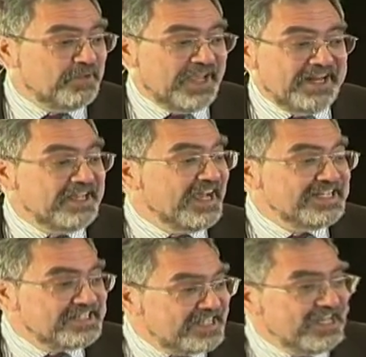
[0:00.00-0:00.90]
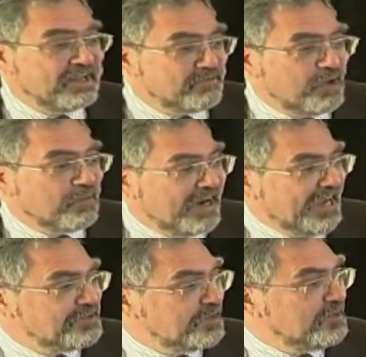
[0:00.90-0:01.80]
any idea of what we're
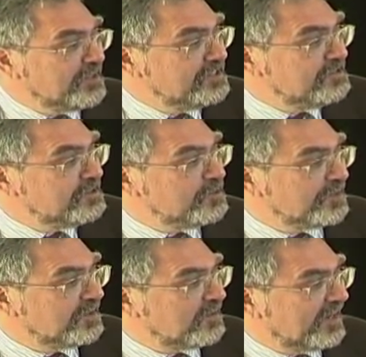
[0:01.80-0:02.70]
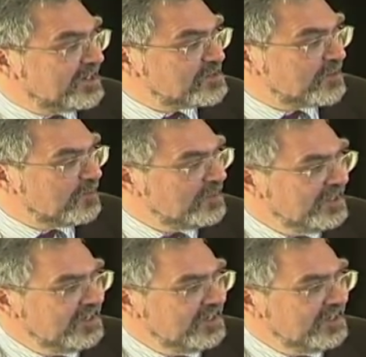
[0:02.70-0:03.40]
actually going to do in the classroom.